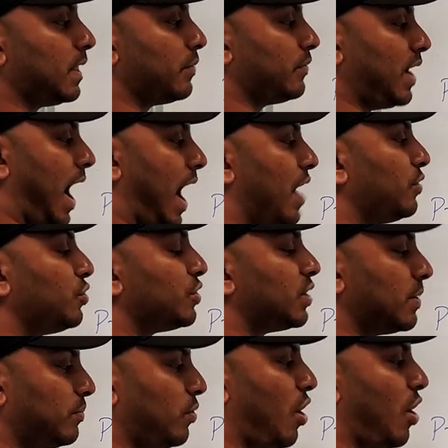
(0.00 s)
we have to
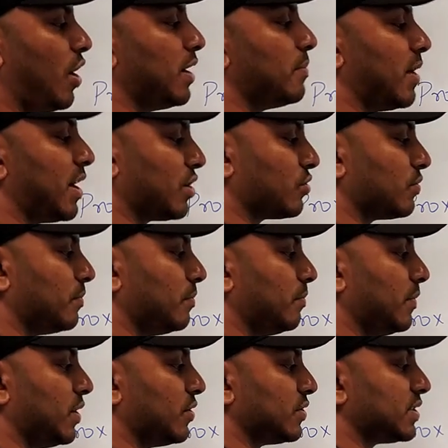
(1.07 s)
deploy micro,
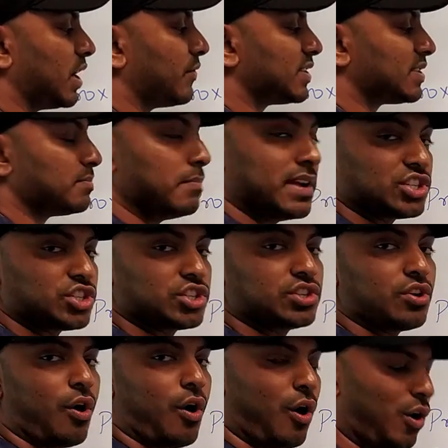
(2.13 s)
you know, service
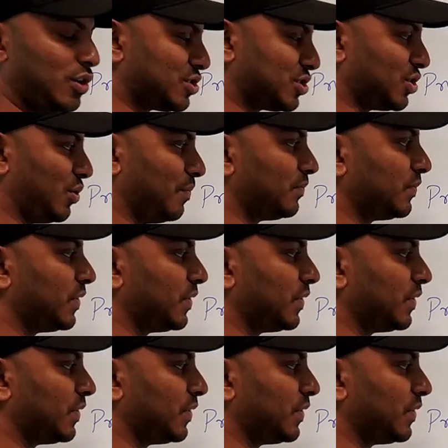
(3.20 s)
mesh also.